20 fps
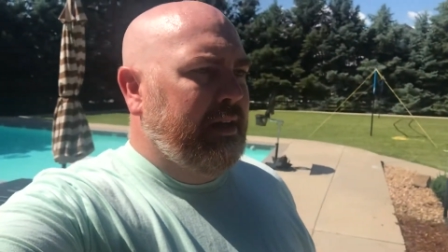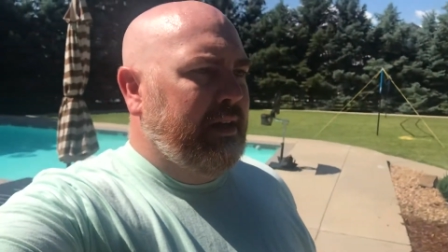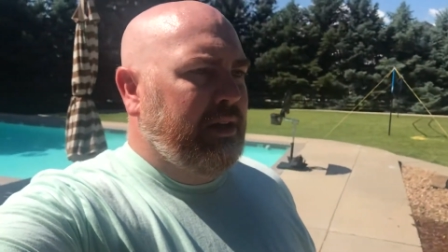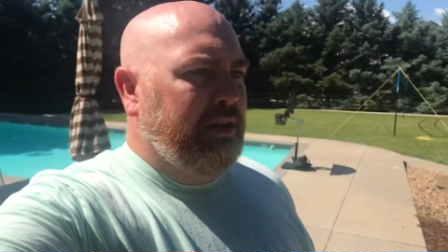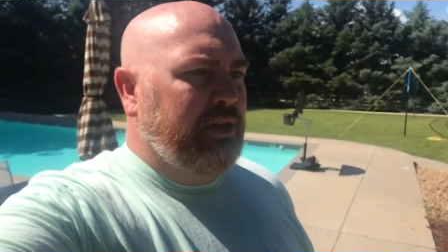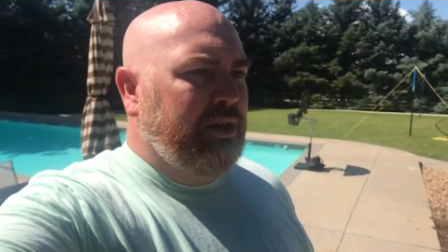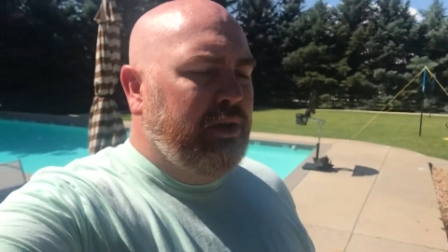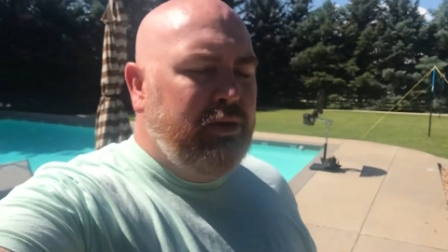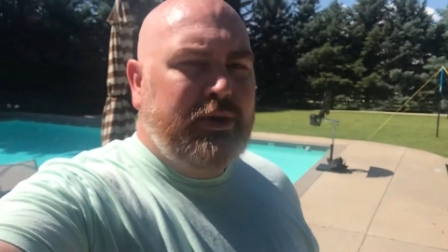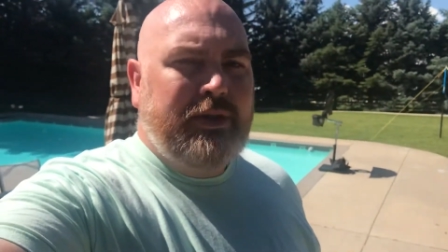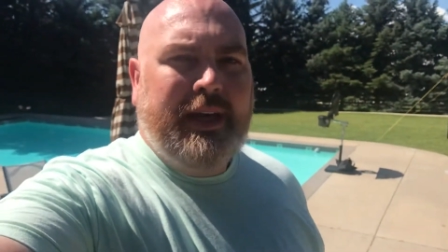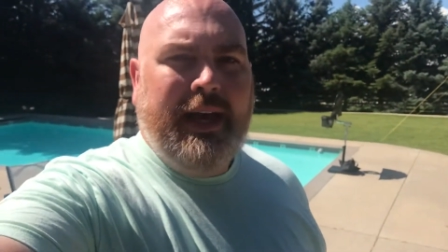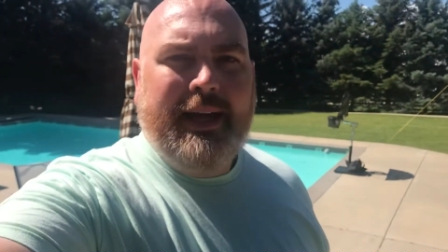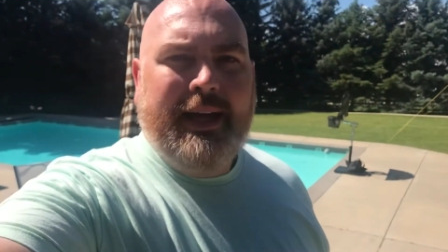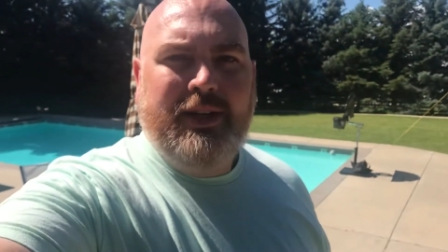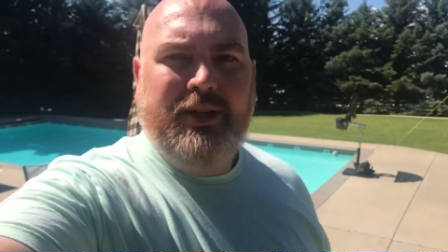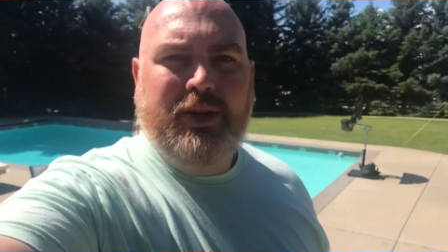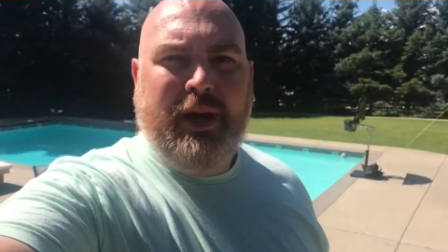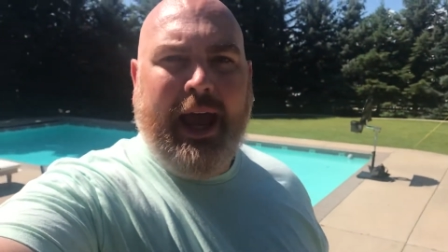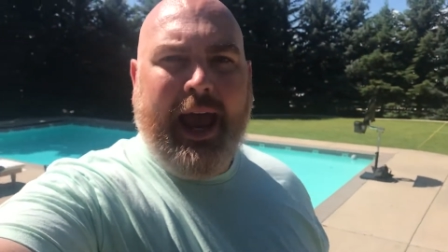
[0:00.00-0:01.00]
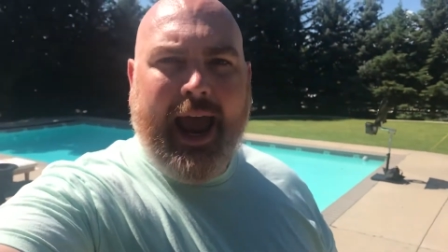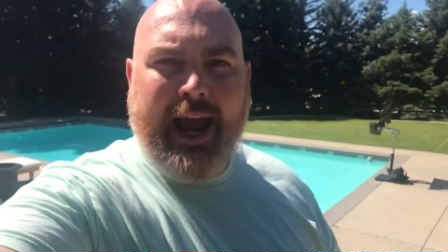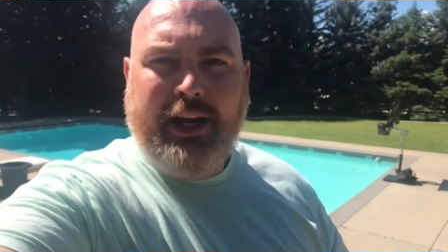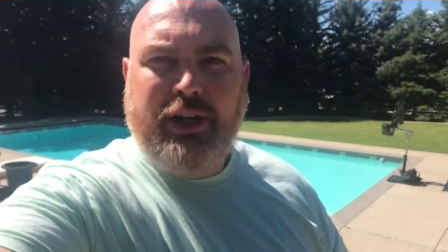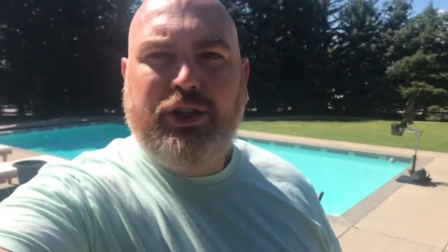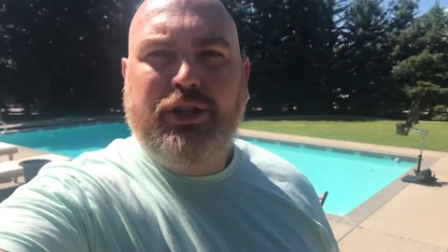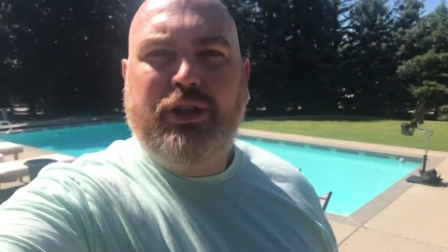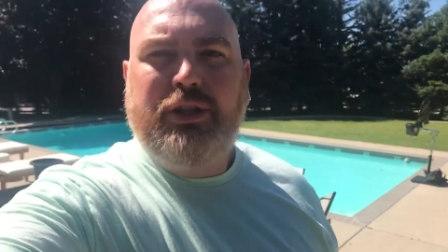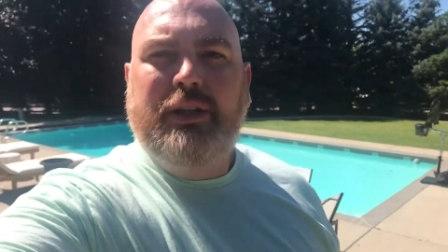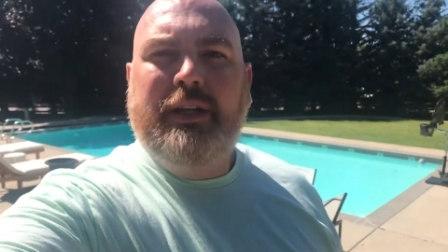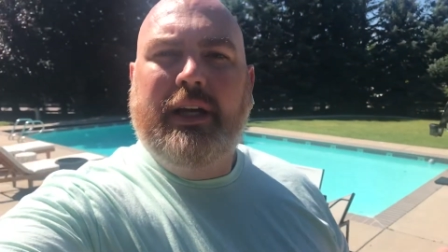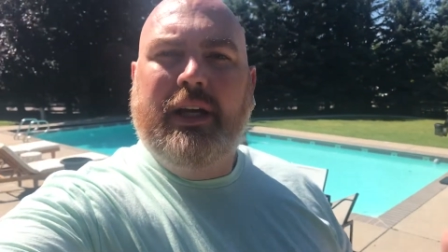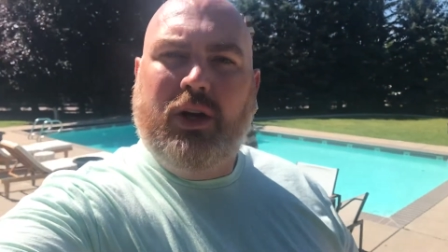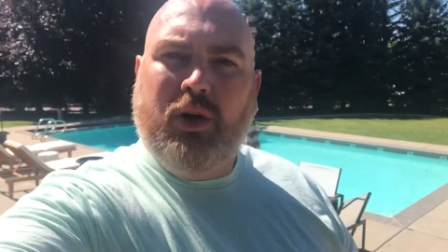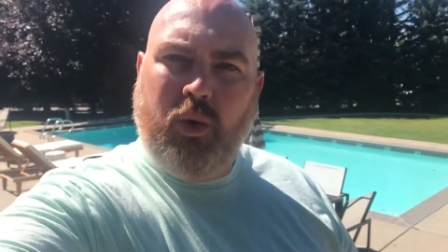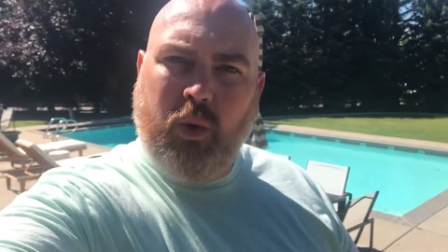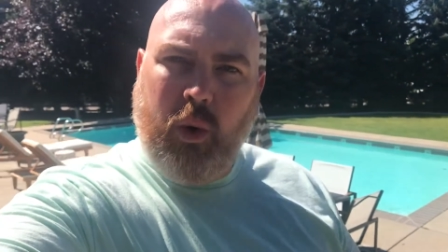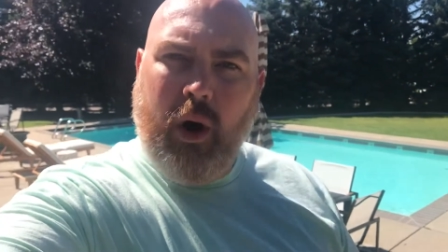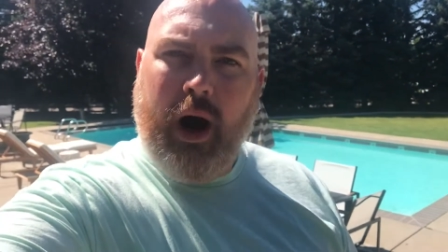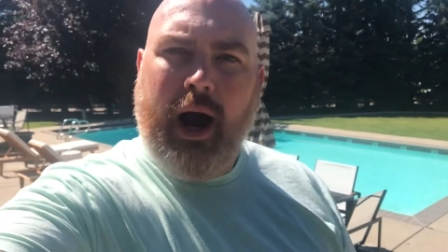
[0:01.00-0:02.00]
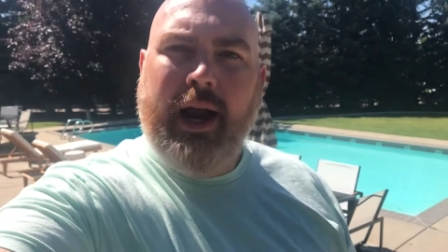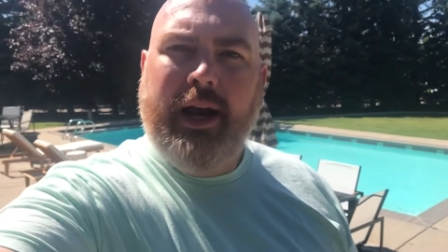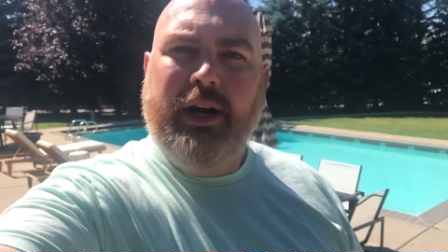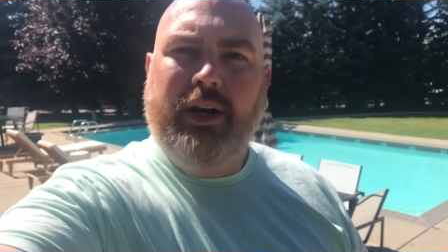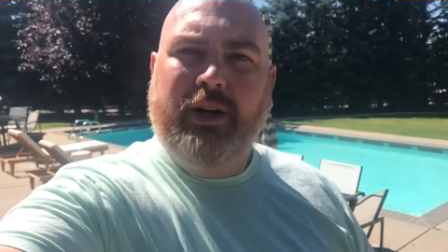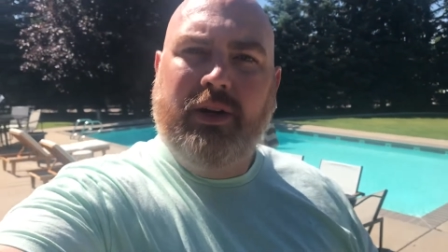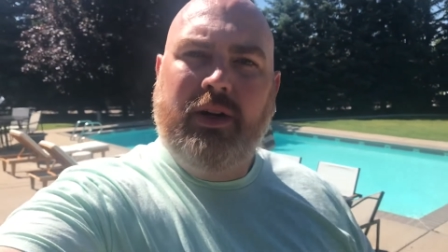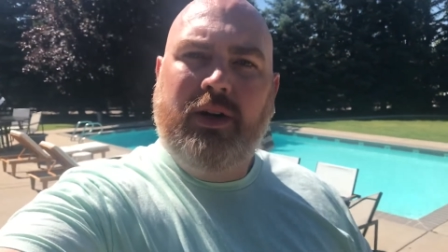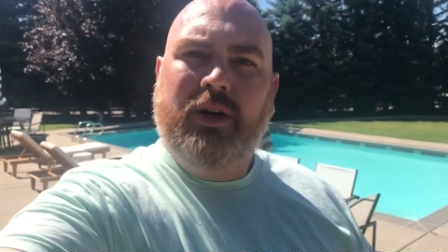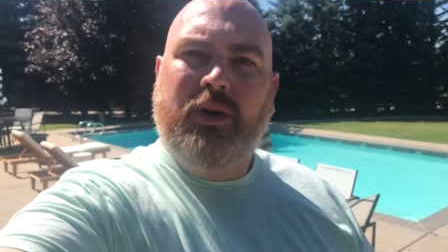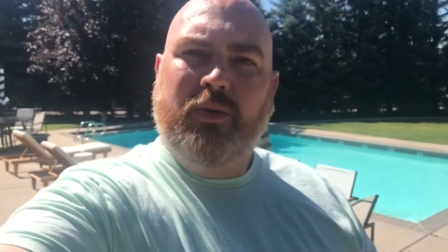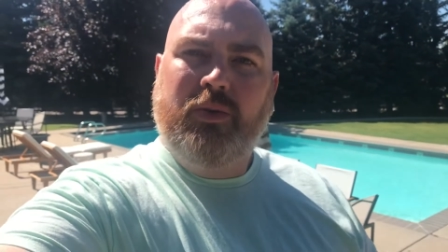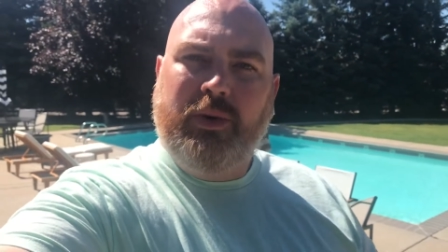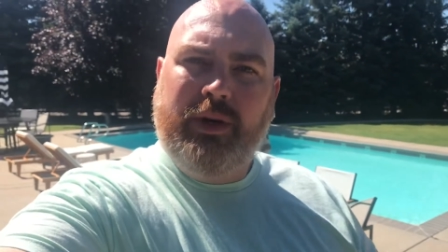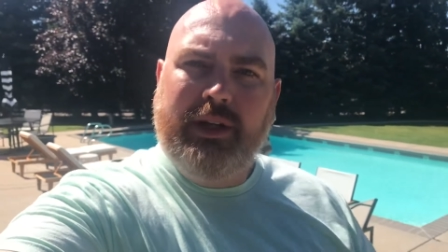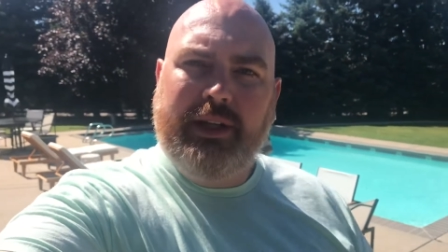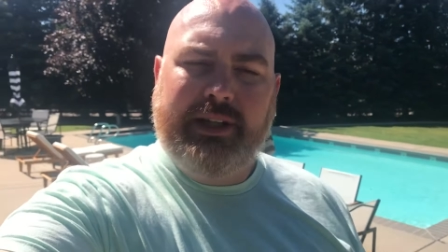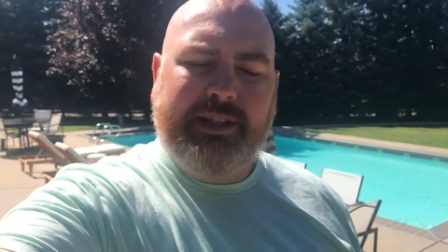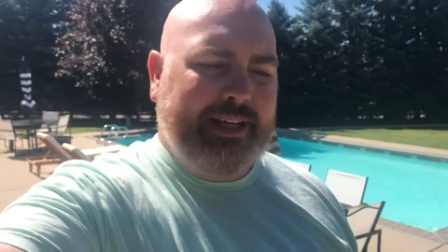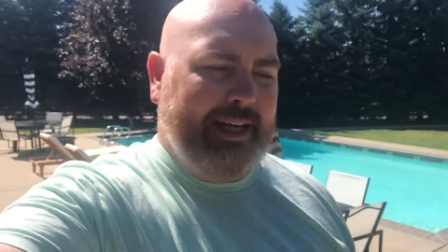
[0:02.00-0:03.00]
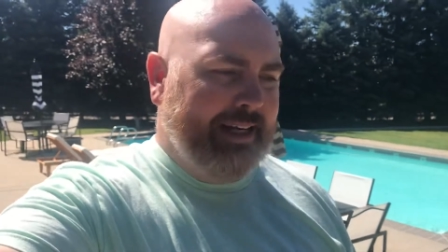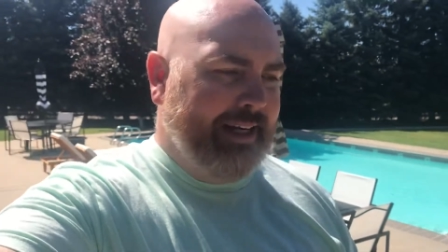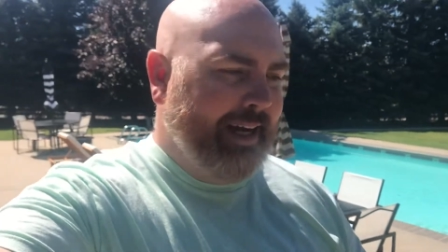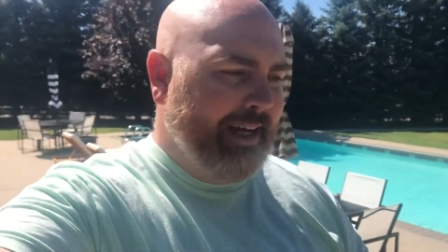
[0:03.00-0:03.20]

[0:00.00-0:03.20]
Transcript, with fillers: use that to actually acquire real estate,